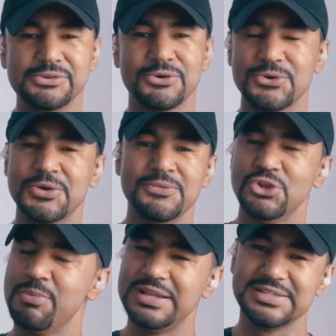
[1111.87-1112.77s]
or
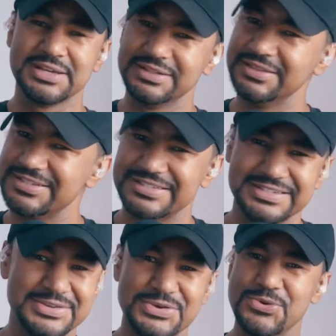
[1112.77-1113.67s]
nobody's going to listen
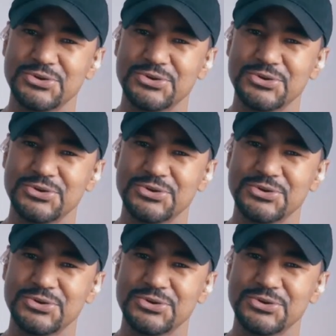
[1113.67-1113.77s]
to you,